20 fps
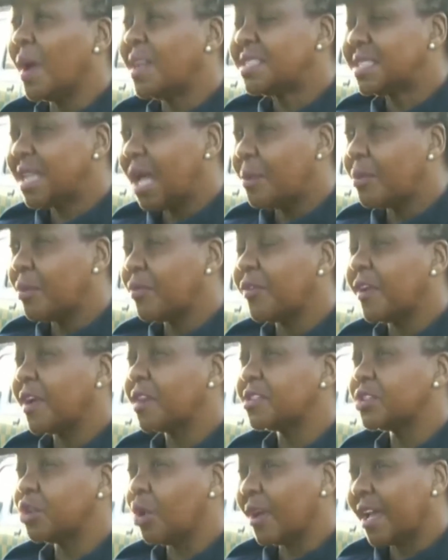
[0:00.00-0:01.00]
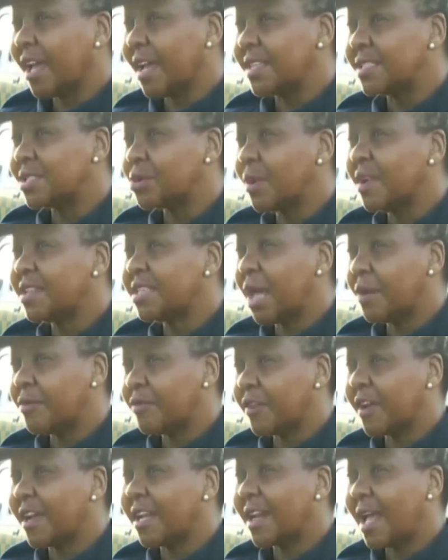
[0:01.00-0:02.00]
what type of a docket, what
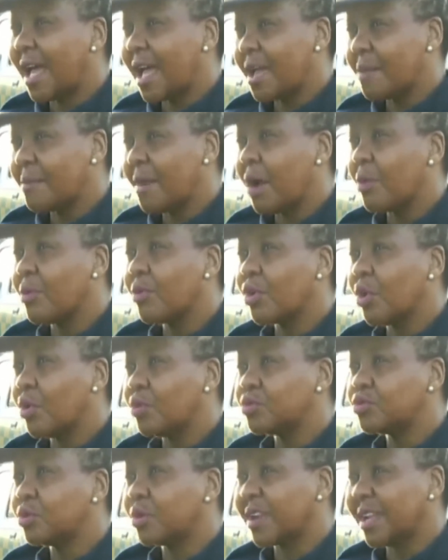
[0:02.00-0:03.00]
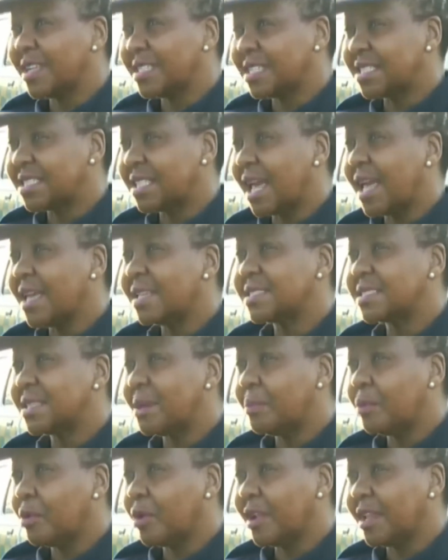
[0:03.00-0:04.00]
type of a crime are we going to register as
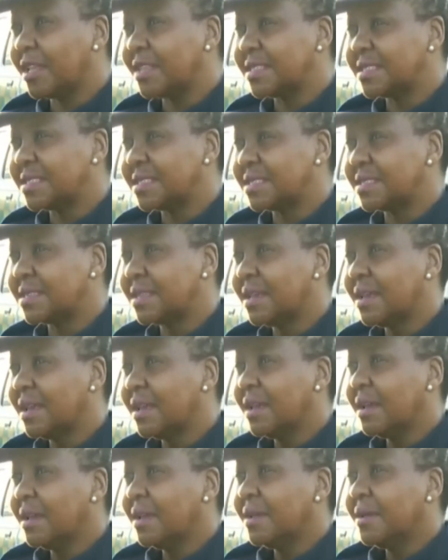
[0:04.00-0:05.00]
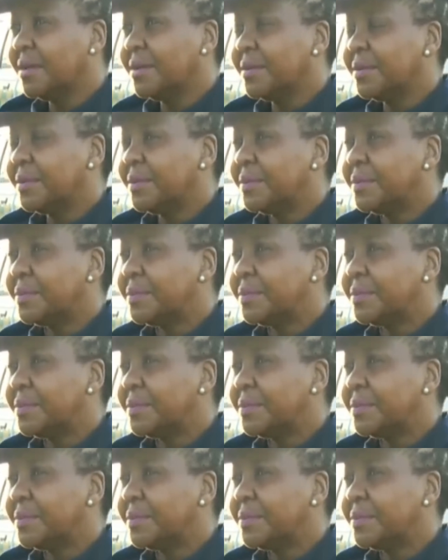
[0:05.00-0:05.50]
the police. Um,